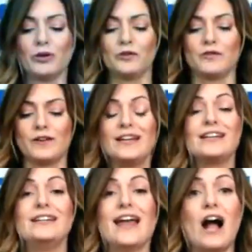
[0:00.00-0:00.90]
Proof.
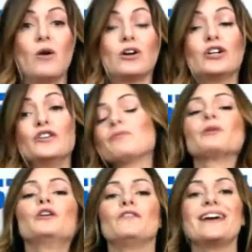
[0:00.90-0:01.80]
Now, Goof
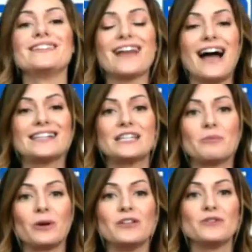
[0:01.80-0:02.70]
Proof and
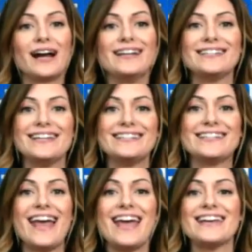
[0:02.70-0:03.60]
ElastiPrint, you guys, it
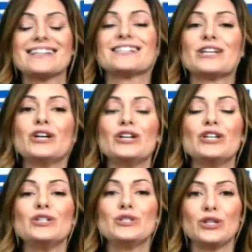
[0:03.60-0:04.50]
takes
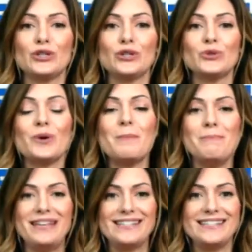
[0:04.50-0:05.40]
two
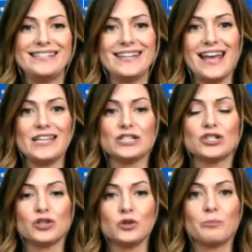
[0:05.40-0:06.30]
business days
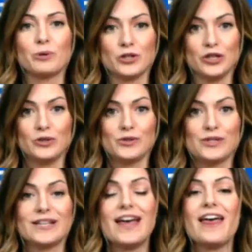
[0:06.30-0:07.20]
to
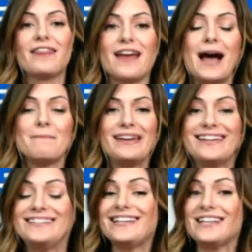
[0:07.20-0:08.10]
produce. That
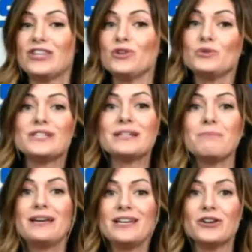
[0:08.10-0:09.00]
means if you
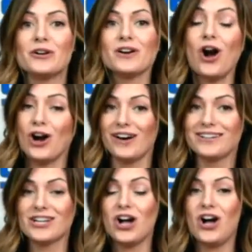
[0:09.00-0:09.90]
submit your
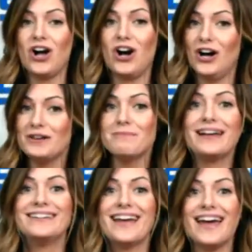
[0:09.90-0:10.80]
art on
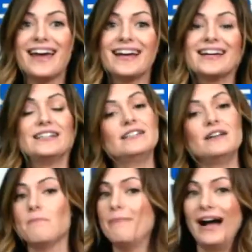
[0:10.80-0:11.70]
Monday
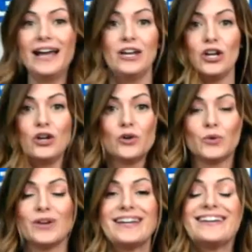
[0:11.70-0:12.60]
by
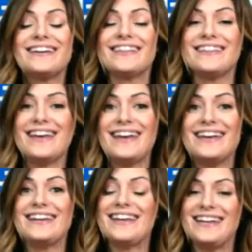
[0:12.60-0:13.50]
noon,
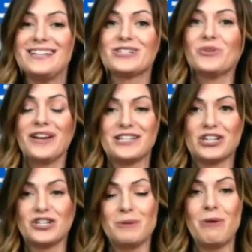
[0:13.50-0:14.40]
then it is going
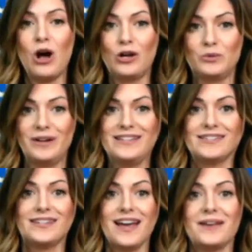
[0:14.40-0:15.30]
to ship on
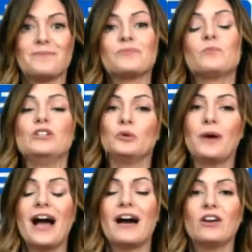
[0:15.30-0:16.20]
Wednesday. We
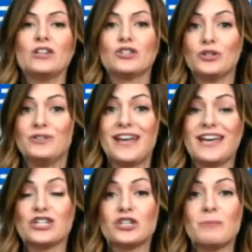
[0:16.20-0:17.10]
do have it
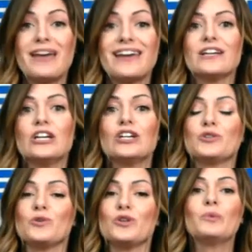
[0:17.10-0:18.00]
two-day shipping,
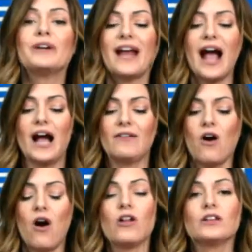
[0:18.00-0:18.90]
so you would
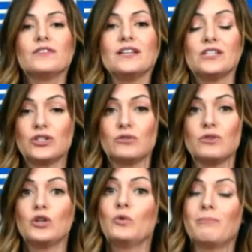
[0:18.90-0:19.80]
have all of these to
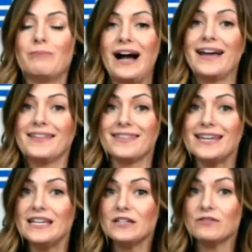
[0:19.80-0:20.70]
you by
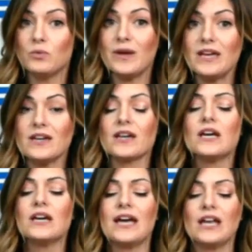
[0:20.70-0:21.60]
the end of the week,
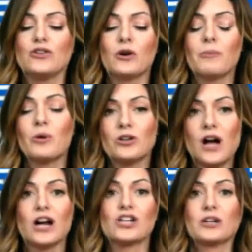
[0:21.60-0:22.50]
and your
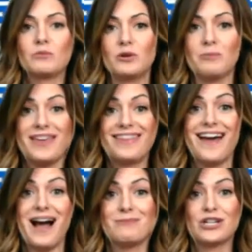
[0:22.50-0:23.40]
production will be
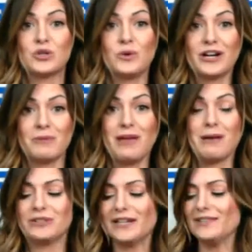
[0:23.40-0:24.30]
that much quicker to be
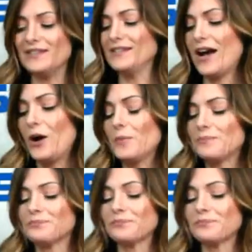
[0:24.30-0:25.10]
able to get these out.